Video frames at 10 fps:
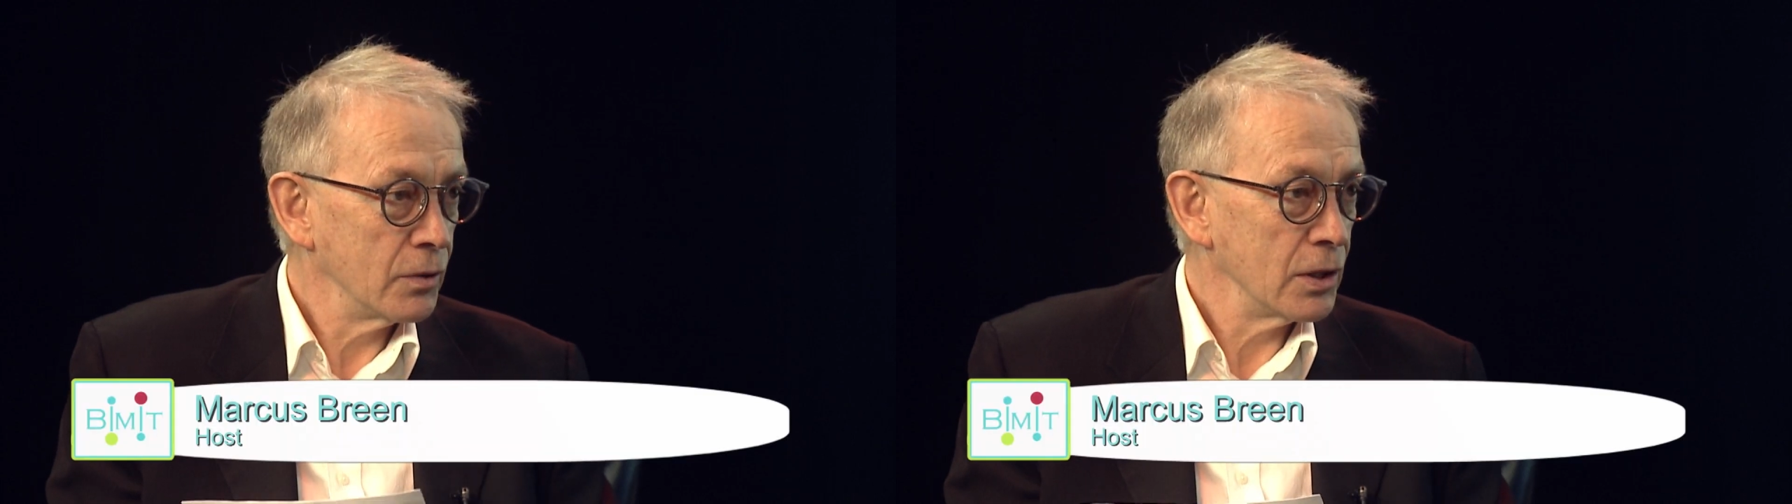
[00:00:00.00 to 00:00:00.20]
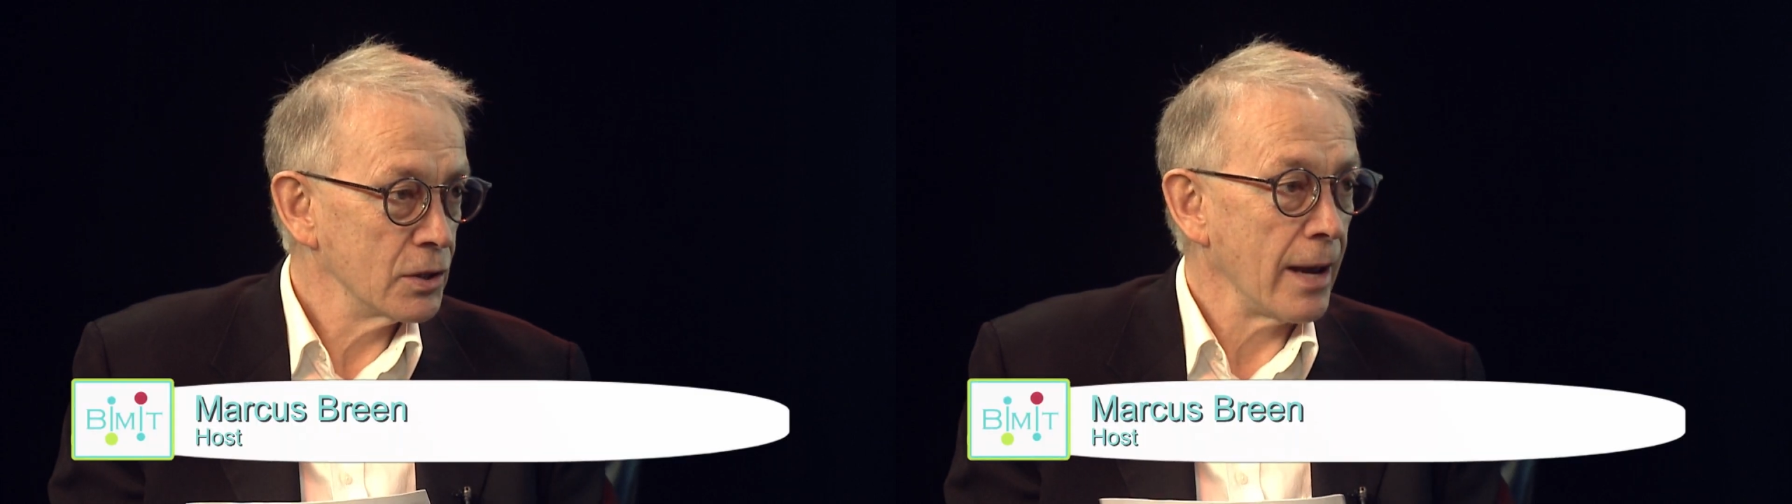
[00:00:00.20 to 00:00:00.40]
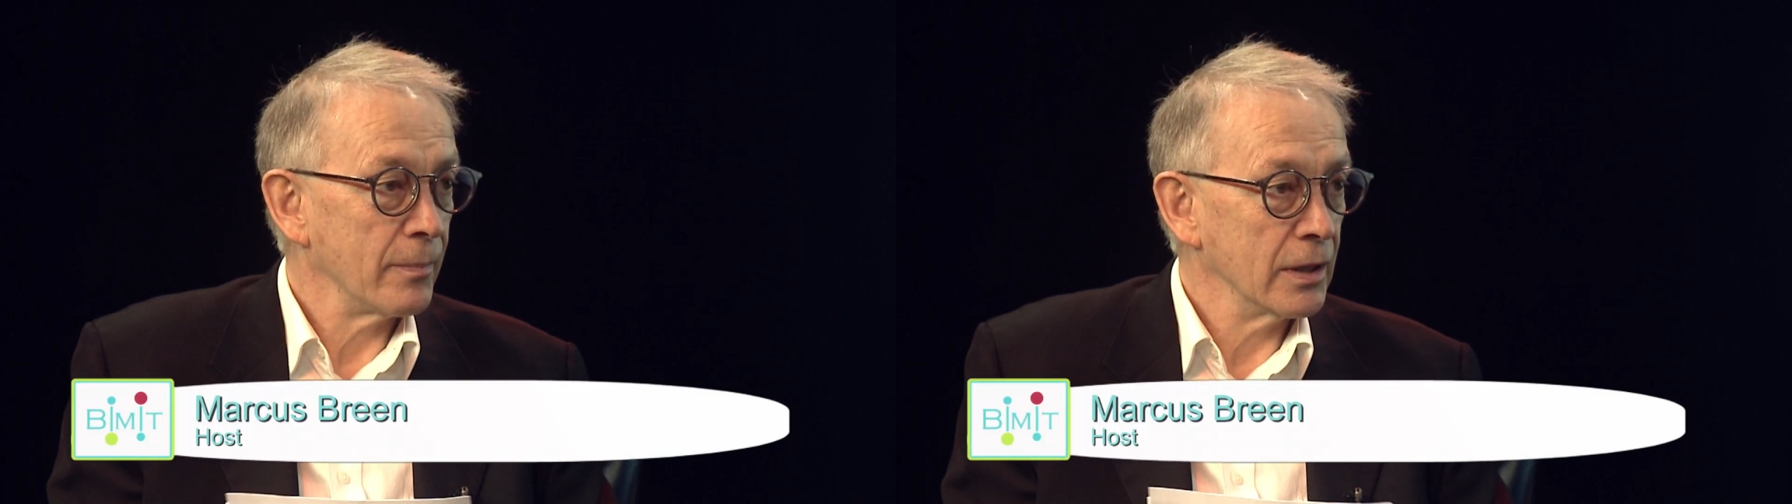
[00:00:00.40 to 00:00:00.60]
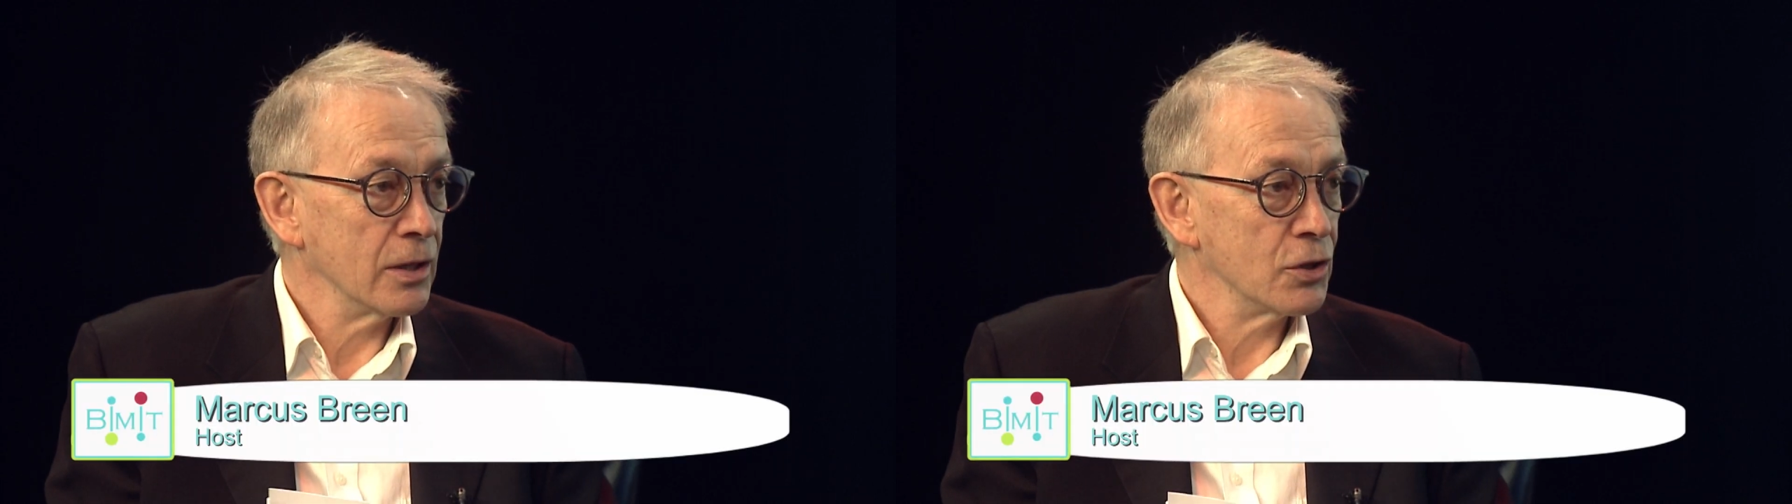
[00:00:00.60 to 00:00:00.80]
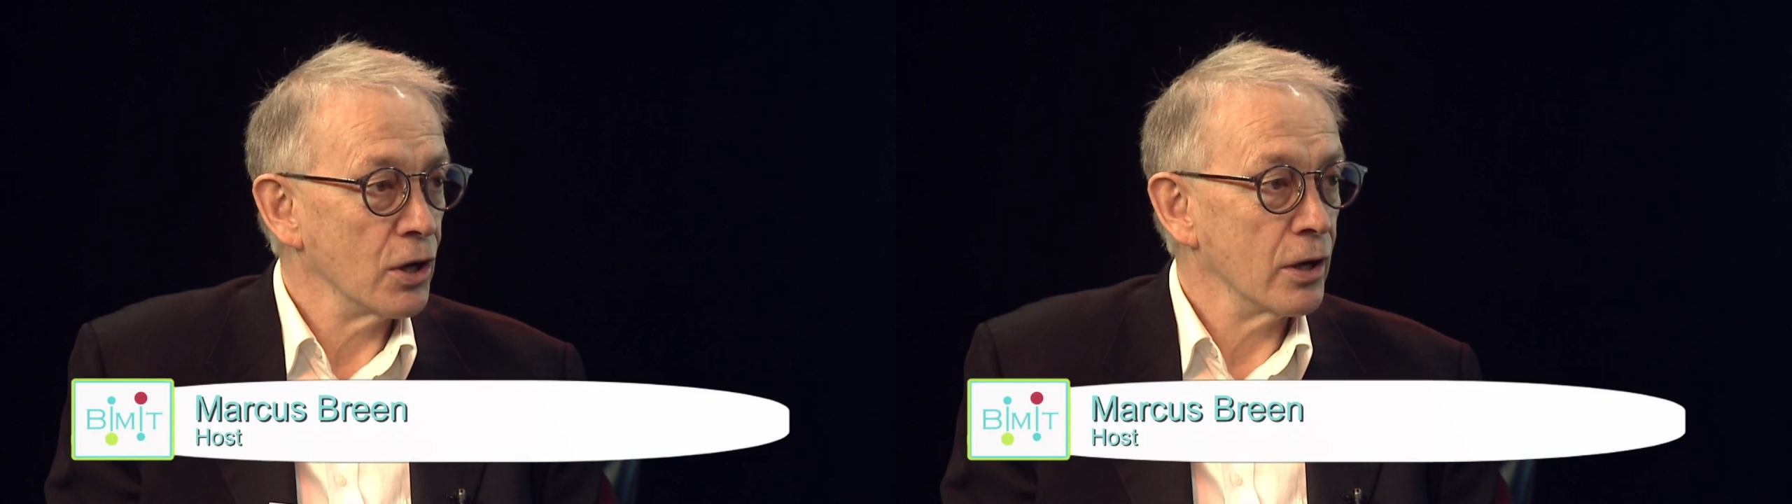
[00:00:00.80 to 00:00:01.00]
things
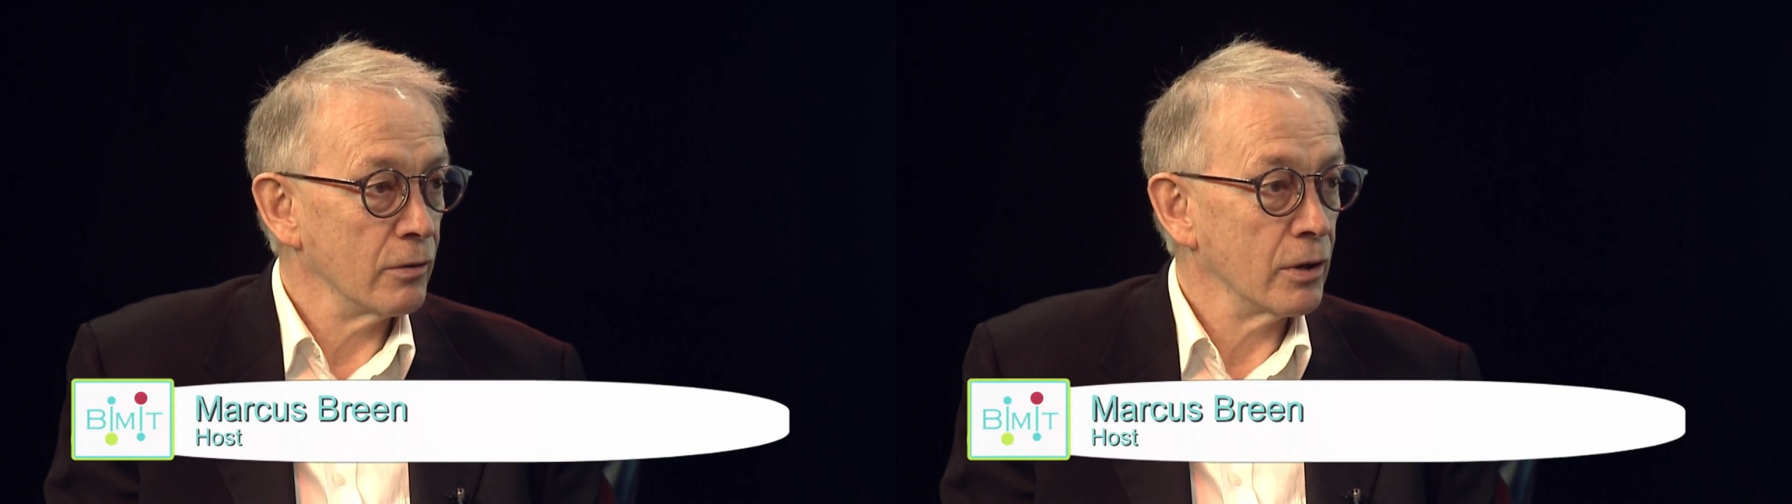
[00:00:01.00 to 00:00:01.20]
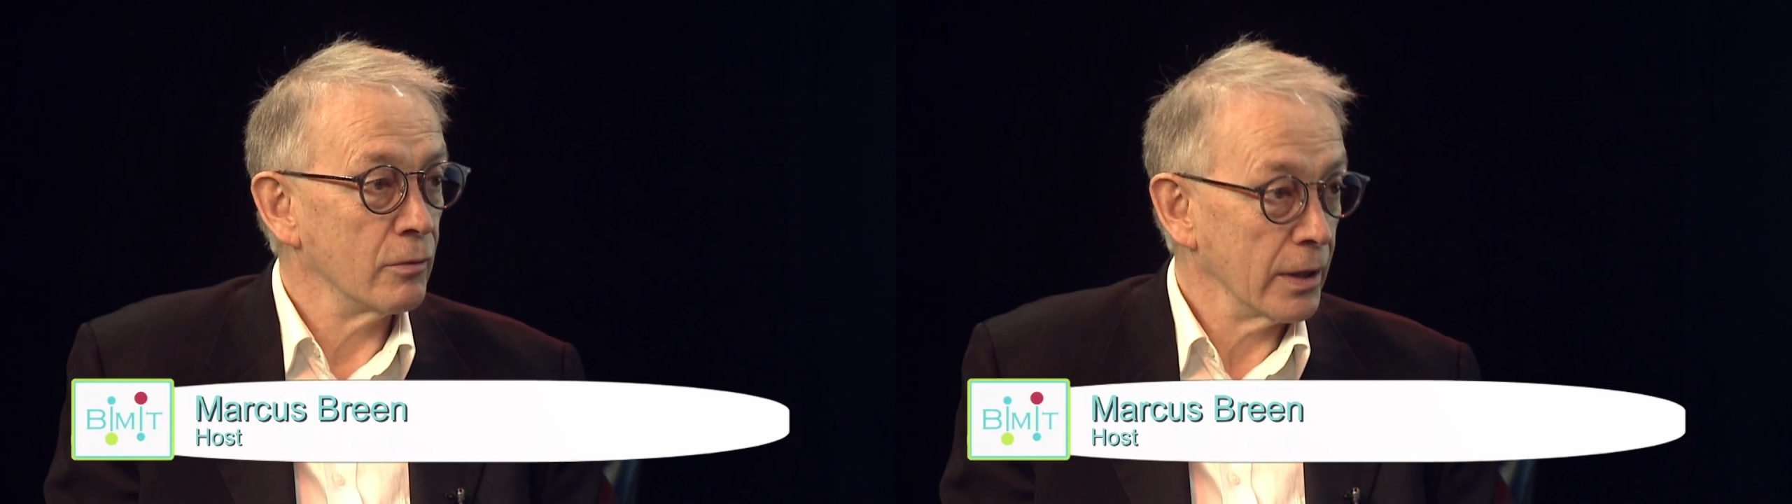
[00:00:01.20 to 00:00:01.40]
happening in China